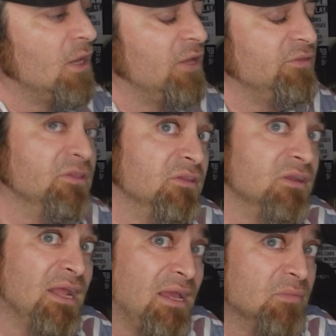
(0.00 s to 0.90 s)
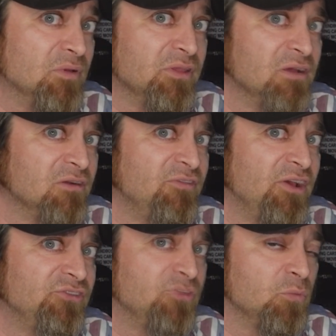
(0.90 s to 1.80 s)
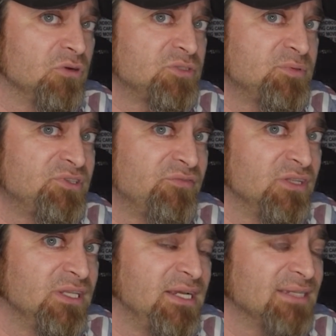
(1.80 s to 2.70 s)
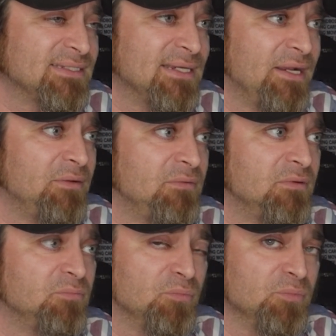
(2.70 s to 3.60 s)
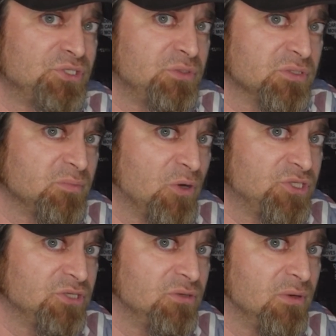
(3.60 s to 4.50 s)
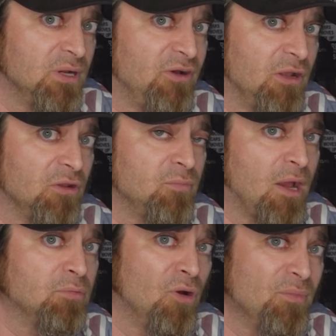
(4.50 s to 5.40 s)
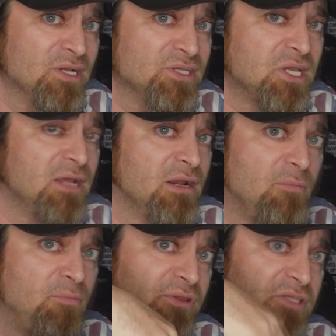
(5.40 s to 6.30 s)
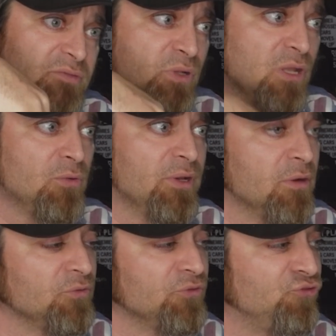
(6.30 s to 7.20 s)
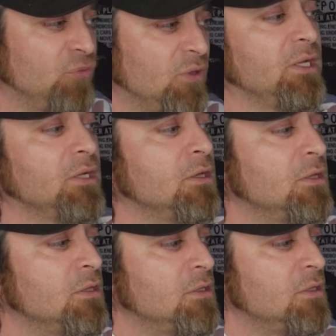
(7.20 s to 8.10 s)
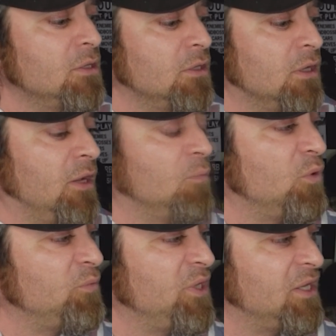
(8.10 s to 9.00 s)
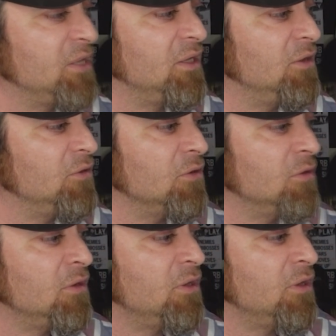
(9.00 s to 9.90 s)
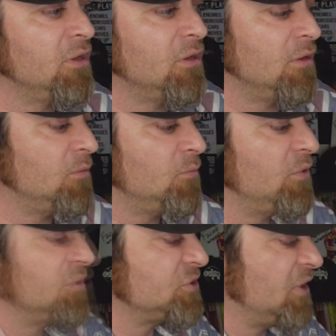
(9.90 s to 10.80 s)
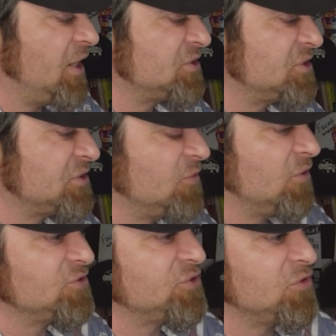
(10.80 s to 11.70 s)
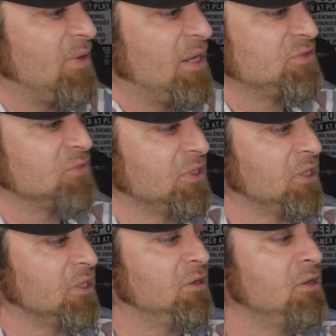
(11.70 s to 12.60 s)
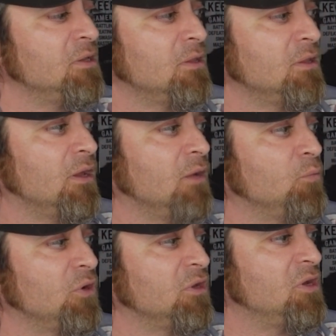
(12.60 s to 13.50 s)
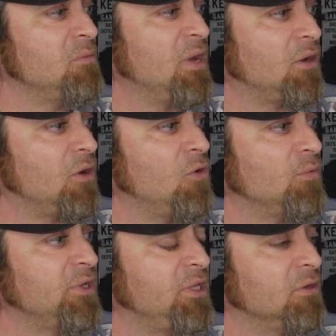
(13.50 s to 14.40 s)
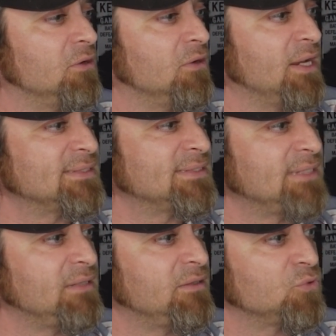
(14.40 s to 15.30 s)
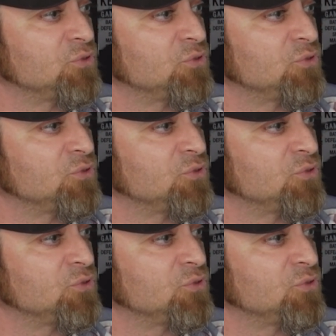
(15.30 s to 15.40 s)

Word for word: and then the name of the interface that we're specifically assigning promiscuous mode to, followed by promisc, and I'll put this below here on the screen. And when we hit enter, it's going to ask us for our sudo password again. And we're going to come back over here and see that